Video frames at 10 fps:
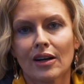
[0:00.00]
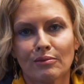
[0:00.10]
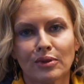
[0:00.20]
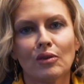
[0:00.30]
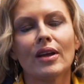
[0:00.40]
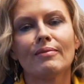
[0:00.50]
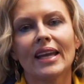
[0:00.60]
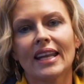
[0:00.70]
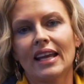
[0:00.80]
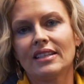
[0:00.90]

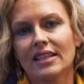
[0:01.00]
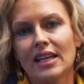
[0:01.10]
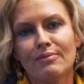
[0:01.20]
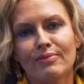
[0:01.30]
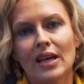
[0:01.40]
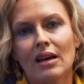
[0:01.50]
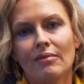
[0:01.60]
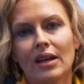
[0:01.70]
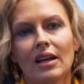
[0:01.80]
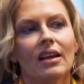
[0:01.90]
employment and to keep
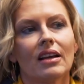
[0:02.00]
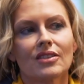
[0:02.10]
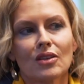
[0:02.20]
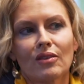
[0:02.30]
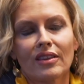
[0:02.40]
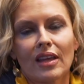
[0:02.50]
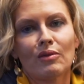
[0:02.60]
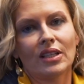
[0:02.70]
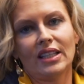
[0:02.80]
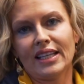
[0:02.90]
them so that they
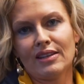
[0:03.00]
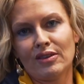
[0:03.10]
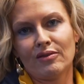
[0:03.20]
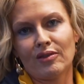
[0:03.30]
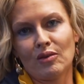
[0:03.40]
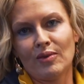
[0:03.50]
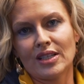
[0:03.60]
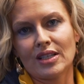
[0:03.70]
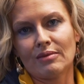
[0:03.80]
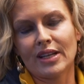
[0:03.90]
wouldn't leave you for the winter